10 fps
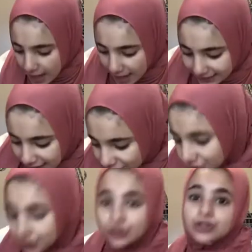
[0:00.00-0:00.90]
I got
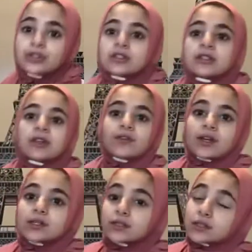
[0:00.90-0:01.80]
two shoes, because if
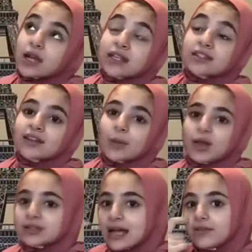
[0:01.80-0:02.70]
you guys look at my
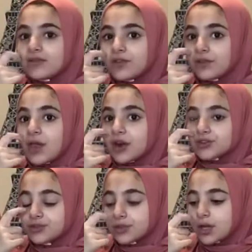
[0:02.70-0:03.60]
clothes, I have a lot of
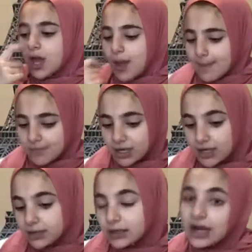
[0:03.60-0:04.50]
shoes,
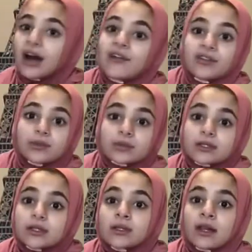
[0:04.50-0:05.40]
but I have these
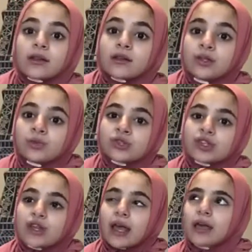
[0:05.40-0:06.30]
ones, and these ones
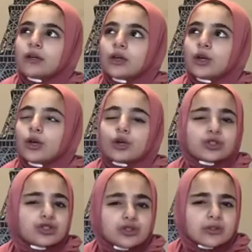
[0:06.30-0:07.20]
are like
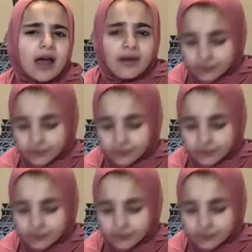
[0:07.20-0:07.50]
good shoes to have.